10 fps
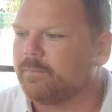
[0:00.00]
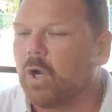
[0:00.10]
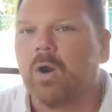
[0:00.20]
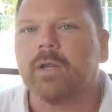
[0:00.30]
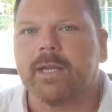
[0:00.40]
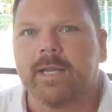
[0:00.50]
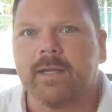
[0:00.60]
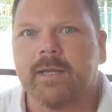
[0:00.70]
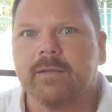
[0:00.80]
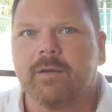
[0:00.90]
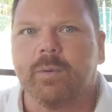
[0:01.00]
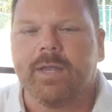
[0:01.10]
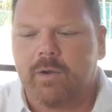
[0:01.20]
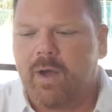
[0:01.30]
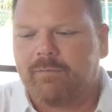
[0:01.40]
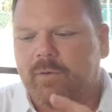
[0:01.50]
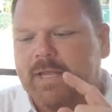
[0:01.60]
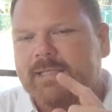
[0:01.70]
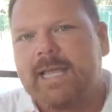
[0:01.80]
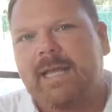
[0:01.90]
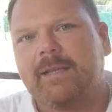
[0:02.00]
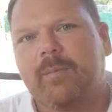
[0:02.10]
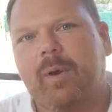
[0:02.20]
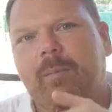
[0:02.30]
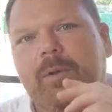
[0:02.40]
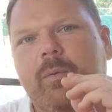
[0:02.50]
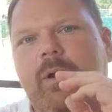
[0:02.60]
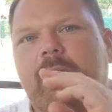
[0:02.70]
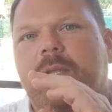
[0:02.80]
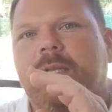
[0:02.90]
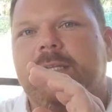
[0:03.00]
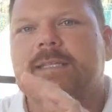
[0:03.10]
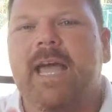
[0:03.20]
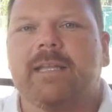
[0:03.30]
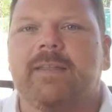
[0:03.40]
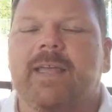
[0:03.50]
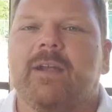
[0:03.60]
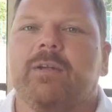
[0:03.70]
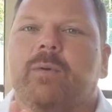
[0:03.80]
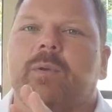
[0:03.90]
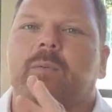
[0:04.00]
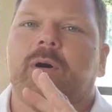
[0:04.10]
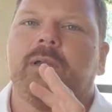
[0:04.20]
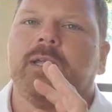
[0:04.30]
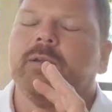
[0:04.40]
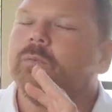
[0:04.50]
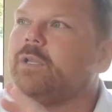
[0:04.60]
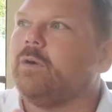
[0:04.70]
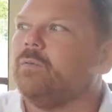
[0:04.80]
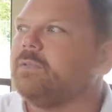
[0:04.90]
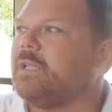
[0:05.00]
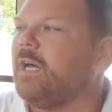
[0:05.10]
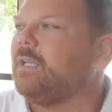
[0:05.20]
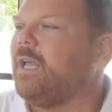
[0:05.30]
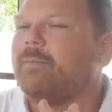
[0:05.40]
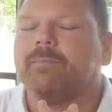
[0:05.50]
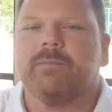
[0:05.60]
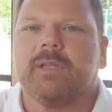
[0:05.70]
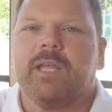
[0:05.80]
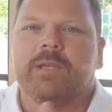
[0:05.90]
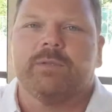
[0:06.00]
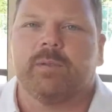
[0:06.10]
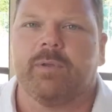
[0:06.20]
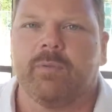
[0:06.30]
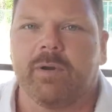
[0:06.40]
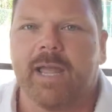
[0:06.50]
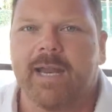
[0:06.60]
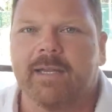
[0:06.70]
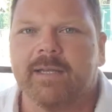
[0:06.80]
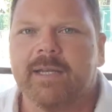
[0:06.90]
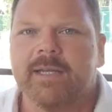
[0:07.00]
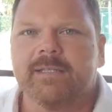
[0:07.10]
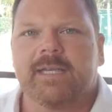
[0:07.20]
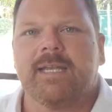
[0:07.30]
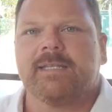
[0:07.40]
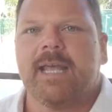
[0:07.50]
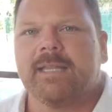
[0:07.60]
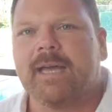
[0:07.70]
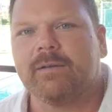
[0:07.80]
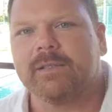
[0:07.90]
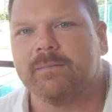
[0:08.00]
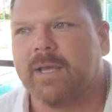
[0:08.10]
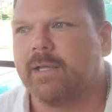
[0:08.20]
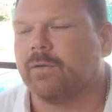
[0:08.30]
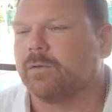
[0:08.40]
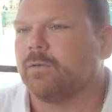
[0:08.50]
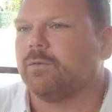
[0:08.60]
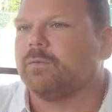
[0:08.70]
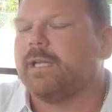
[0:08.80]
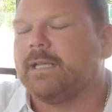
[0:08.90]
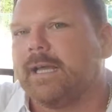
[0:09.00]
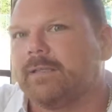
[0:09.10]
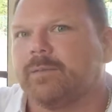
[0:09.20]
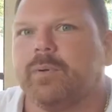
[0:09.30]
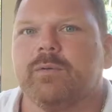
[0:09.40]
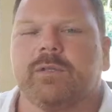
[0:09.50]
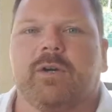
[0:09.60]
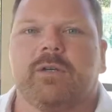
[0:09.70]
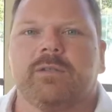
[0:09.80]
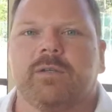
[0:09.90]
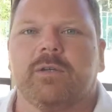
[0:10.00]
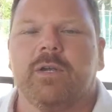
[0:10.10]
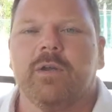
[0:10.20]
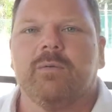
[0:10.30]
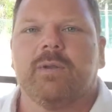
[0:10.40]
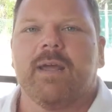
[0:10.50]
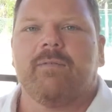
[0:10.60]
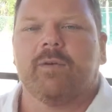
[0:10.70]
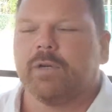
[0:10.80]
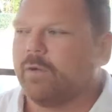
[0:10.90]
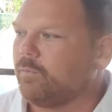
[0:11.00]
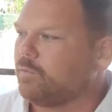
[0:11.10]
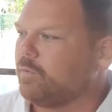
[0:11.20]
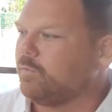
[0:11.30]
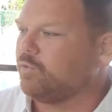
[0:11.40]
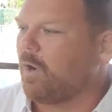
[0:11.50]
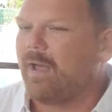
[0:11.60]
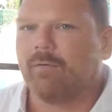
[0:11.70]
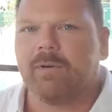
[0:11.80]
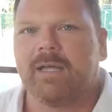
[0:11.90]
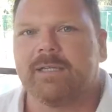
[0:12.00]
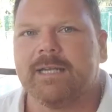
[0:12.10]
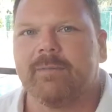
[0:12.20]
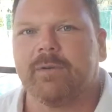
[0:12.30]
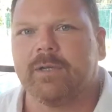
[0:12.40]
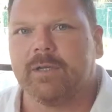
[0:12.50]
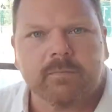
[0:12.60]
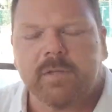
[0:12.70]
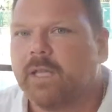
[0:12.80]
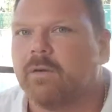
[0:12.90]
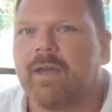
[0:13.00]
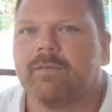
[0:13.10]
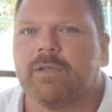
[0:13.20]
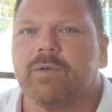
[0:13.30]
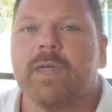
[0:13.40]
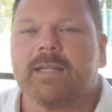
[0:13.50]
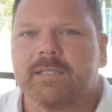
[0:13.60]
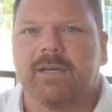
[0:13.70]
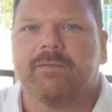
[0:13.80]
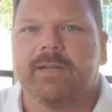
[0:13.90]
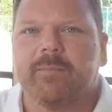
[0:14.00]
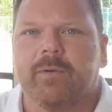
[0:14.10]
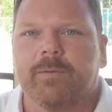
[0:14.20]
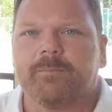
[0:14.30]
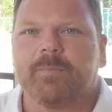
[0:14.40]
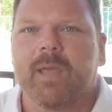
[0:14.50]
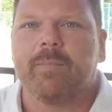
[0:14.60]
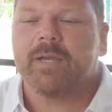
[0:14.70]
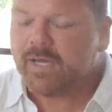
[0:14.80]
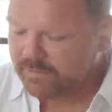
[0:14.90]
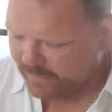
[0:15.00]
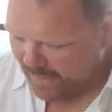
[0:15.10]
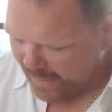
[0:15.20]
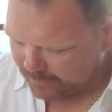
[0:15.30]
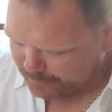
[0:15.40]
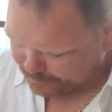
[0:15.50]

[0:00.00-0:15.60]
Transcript: targeting, that we can go after exactly the property we want and exactly the area we want. And it's not like it used to be where you had to send 10,000 mailers or 10,000 postcards or whatever, drive around the neighborhood. You don't have to do that stuff anymore. And because of that,